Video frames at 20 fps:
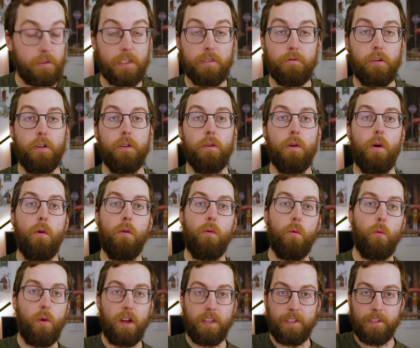even know
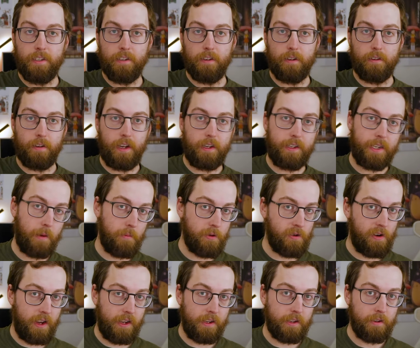what's the
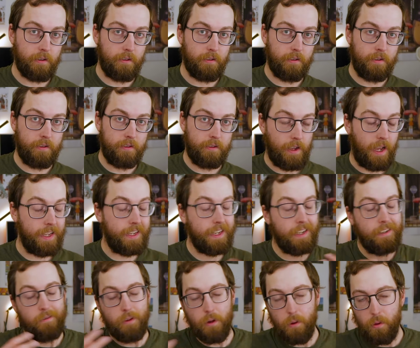camera angle. I
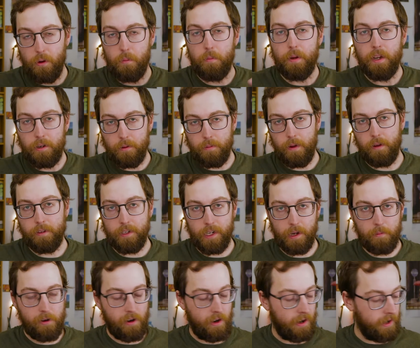can know a bit about the
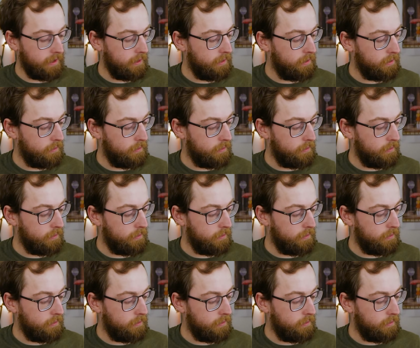camera angle